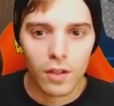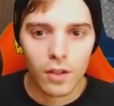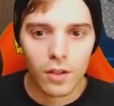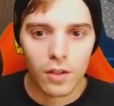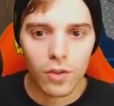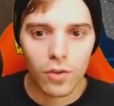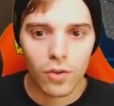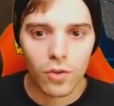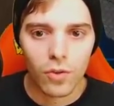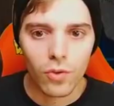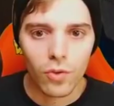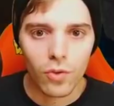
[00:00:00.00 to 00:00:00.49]

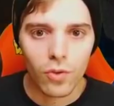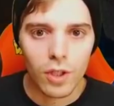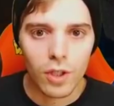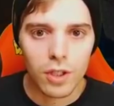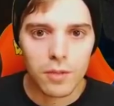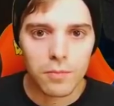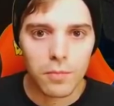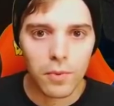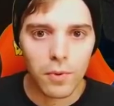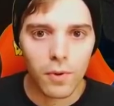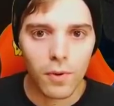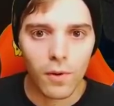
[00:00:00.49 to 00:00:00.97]

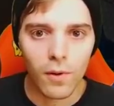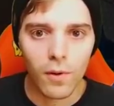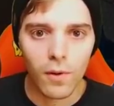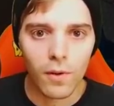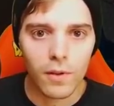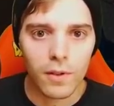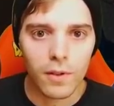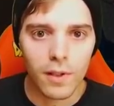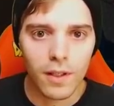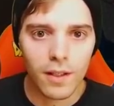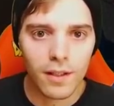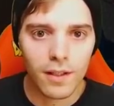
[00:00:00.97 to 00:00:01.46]
Great
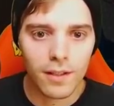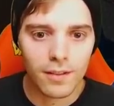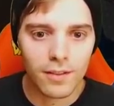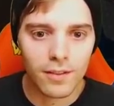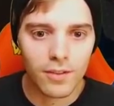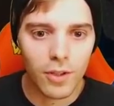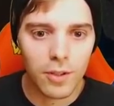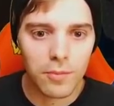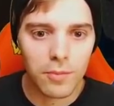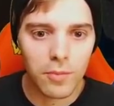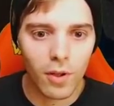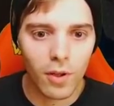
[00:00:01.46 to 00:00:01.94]
Ball. Yeah,
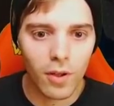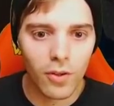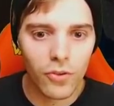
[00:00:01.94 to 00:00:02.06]
Great Ball